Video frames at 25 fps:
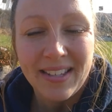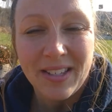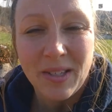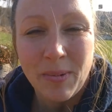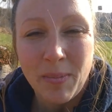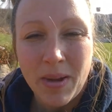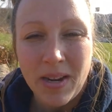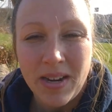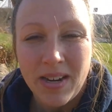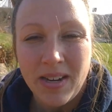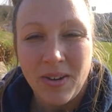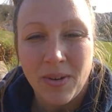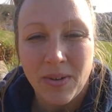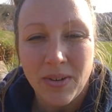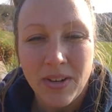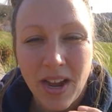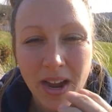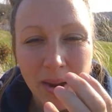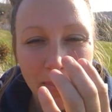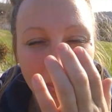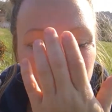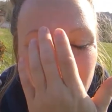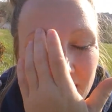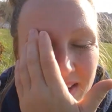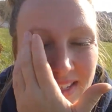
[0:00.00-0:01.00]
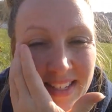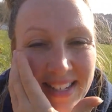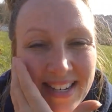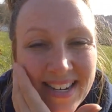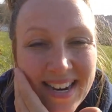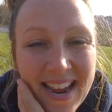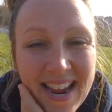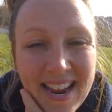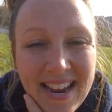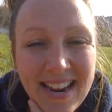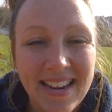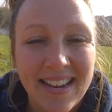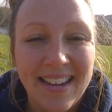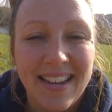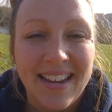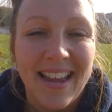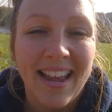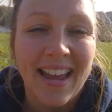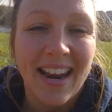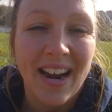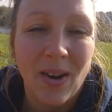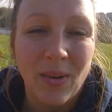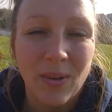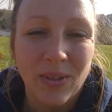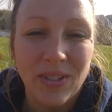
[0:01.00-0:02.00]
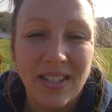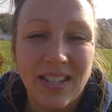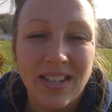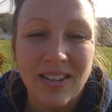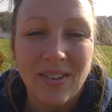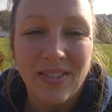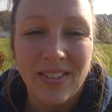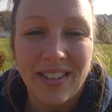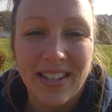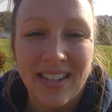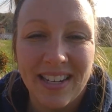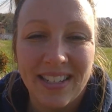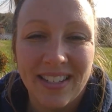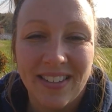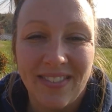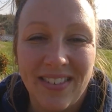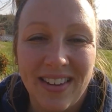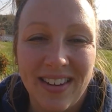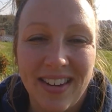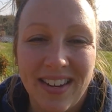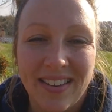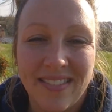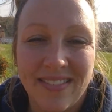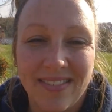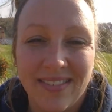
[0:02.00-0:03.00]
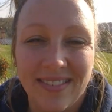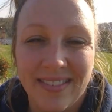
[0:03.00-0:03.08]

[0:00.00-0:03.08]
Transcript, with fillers: spending your time with us today, and I will see you in the next video.